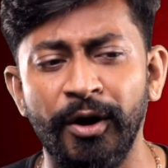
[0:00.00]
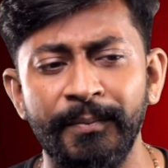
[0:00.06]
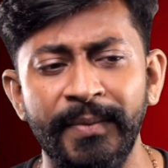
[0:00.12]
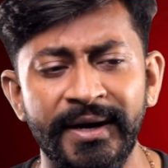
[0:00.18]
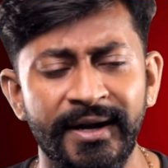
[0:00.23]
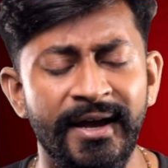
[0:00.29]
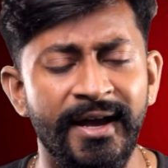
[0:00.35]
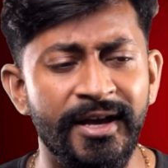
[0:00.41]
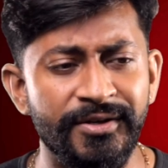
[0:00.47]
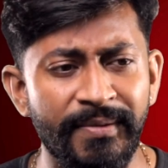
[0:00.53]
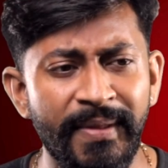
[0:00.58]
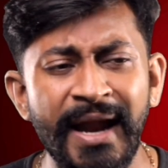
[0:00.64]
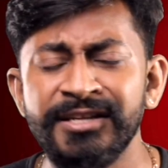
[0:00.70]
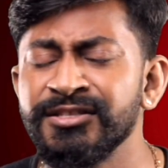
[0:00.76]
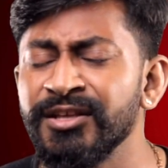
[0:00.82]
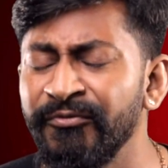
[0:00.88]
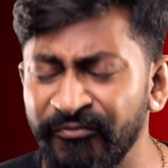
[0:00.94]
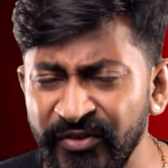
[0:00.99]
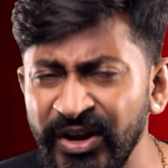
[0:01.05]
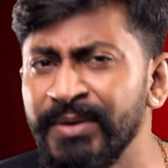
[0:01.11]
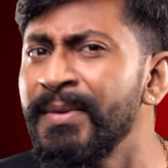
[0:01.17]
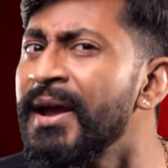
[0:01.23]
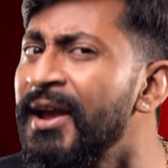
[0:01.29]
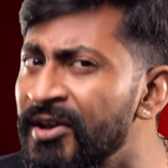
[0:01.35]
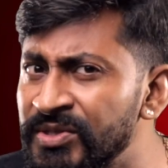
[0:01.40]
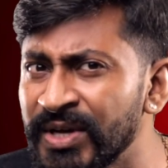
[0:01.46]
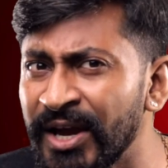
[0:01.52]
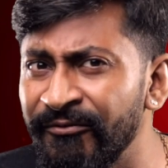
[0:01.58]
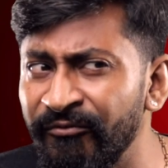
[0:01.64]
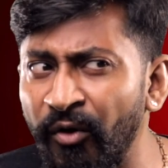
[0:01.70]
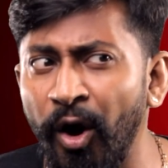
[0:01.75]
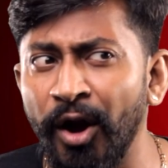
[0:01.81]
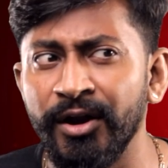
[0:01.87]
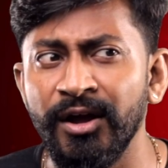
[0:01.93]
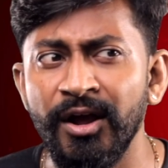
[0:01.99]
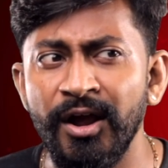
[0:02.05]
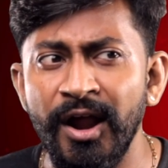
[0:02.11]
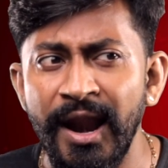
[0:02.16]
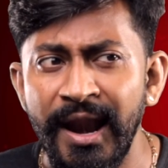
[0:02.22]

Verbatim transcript: from it. So that's the feedback which I want.